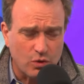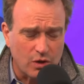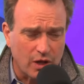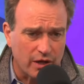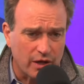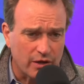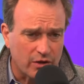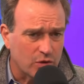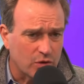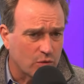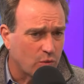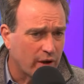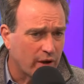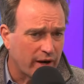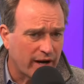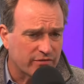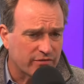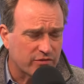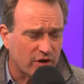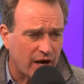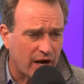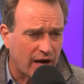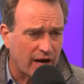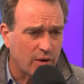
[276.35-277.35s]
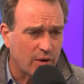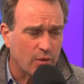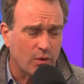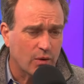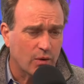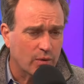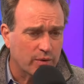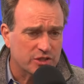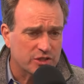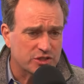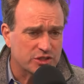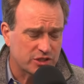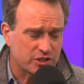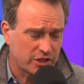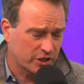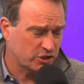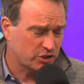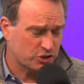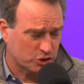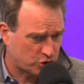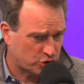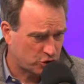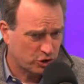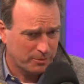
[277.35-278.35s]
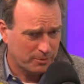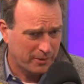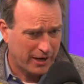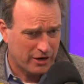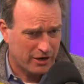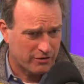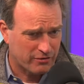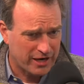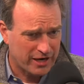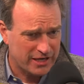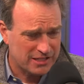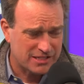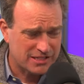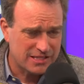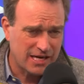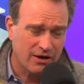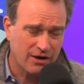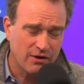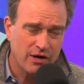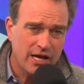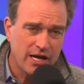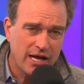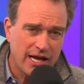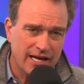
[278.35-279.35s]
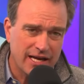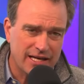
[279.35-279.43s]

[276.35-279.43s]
like the one after Iowa, where she said it's a two man race now, mm -hmm.